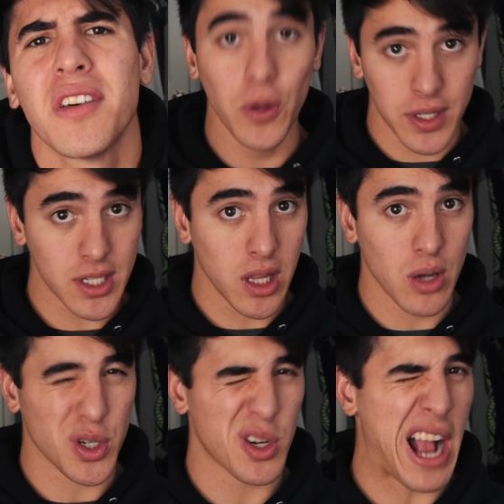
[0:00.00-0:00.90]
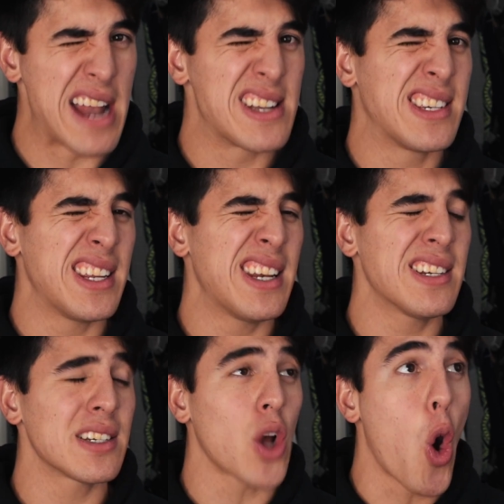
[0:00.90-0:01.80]
Full disclosure, I
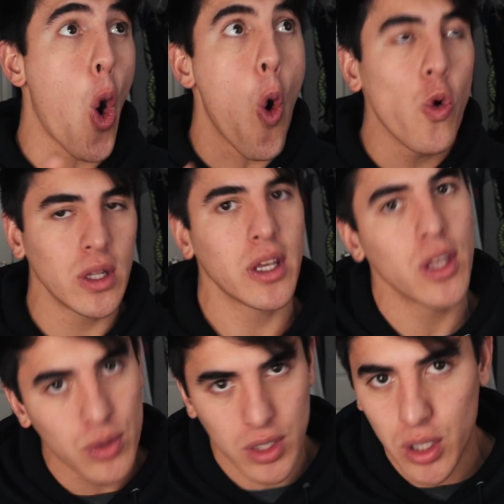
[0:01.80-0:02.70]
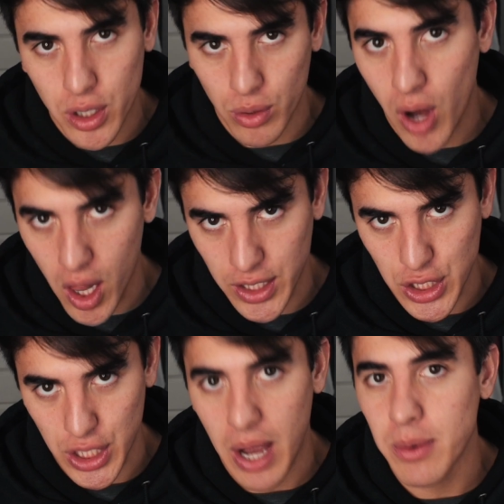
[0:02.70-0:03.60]
didn't only use Curology.